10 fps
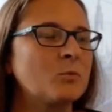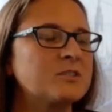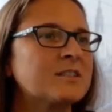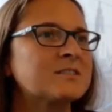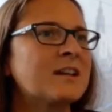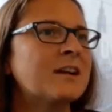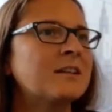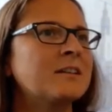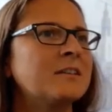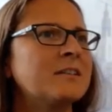
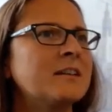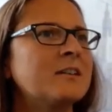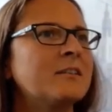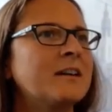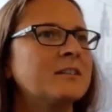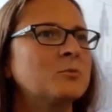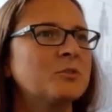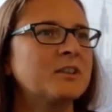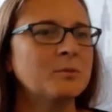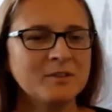exactly a year and what
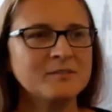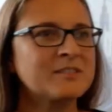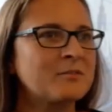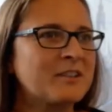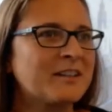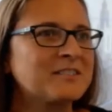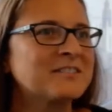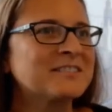day are we? 7 days.